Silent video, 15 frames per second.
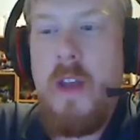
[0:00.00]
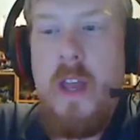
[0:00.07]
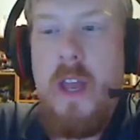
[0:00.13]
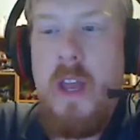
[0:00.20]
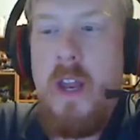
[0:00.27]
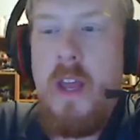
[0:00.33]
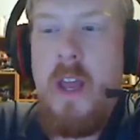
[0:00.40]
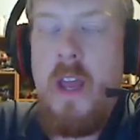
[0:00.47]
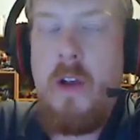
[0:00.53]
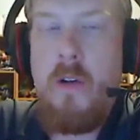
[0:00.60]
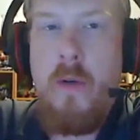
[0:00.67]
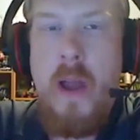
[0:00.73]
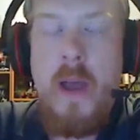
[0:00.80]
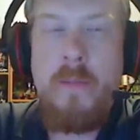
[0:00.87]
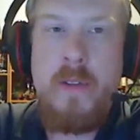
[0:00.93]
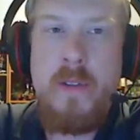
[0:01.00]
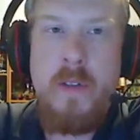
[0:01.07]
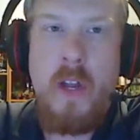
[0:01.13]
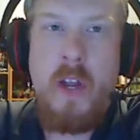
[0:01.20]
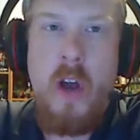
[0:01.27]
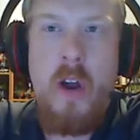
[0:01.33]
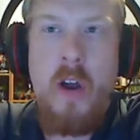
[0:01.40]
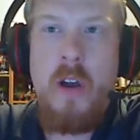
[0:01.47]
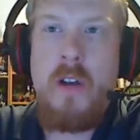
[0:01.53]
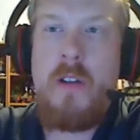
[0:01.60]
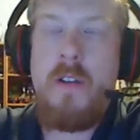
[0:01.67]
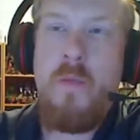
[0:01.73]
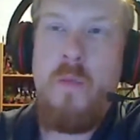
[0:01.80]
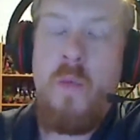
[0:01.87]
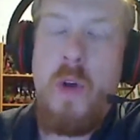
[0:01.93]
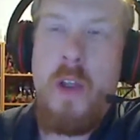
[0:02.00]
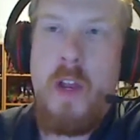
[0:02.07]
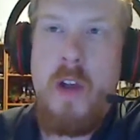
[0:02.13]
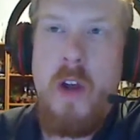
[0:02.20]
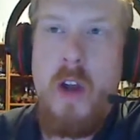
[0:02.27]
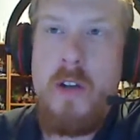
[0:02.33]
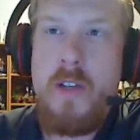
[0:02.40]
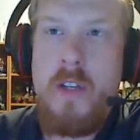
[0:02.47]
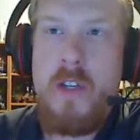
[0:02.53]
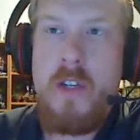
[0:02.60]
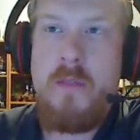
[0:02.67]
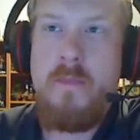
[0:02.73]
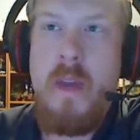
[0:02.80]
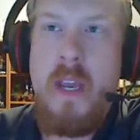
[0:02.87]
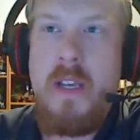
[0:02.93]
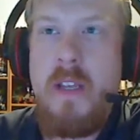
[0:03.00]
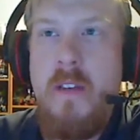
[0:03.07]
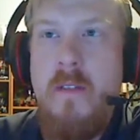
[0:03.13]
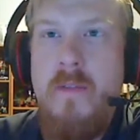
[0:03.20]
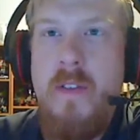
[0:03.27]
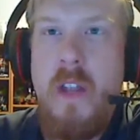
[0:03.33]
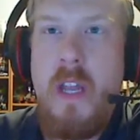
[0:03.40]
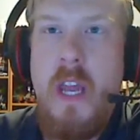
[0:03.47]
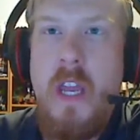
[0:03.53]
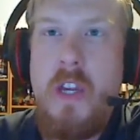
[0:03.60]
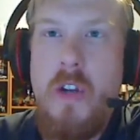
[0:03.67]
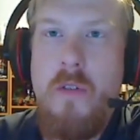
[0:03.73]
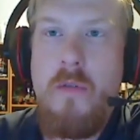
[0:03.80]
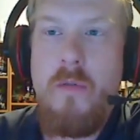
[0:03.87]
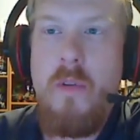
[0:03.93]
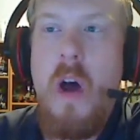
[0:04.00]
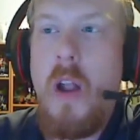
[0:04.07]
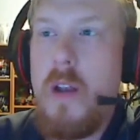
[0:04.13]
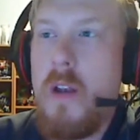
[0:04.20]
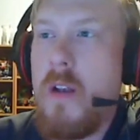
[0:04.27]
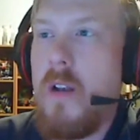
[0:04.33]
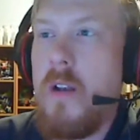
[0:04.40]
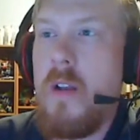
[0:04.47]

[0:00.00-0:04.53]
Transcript: And it grabs the card, one of the cards that just makes the affiliation run.